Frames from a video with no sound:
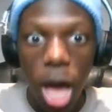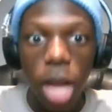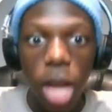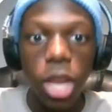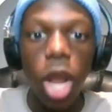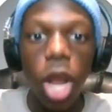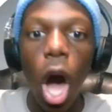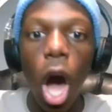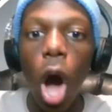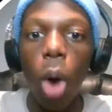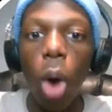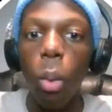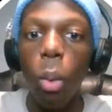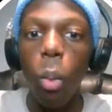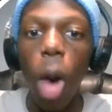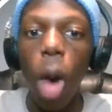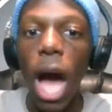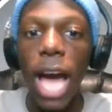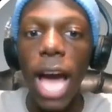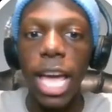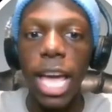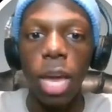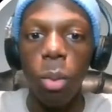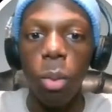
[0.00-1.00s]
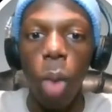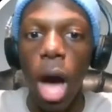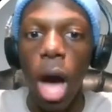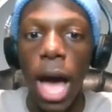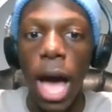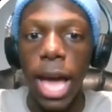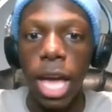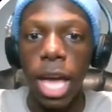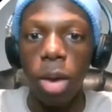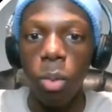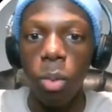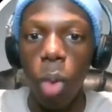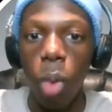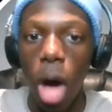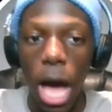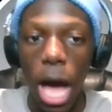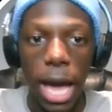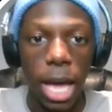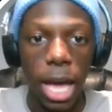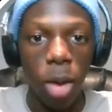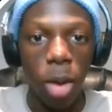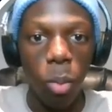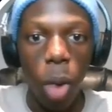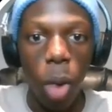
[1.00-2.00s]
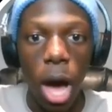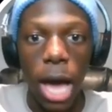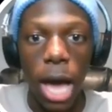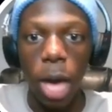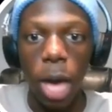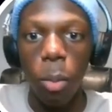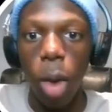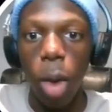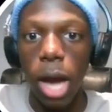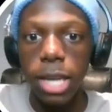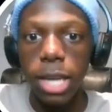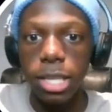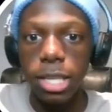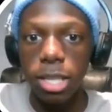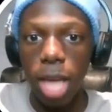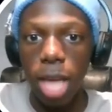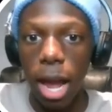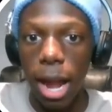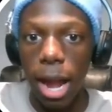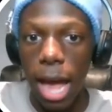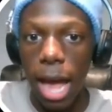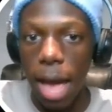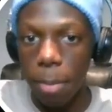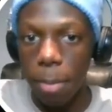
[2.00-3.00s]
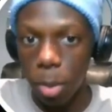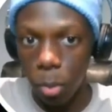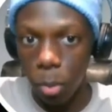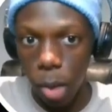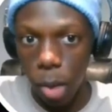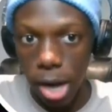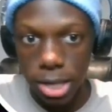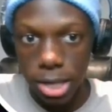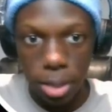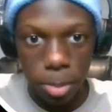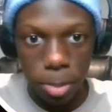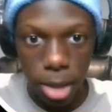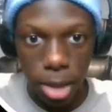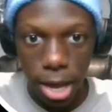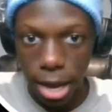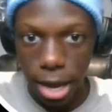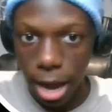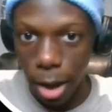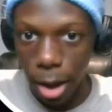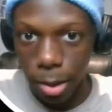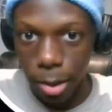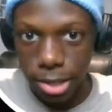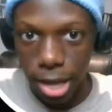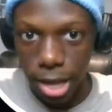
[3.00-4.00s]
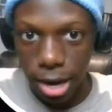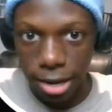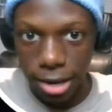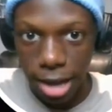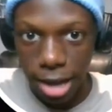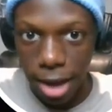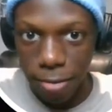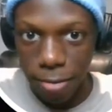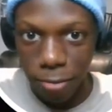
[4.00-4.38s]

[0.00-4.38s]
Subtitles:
No, why? Why does this gotta happen? Why does the black guy always gotta die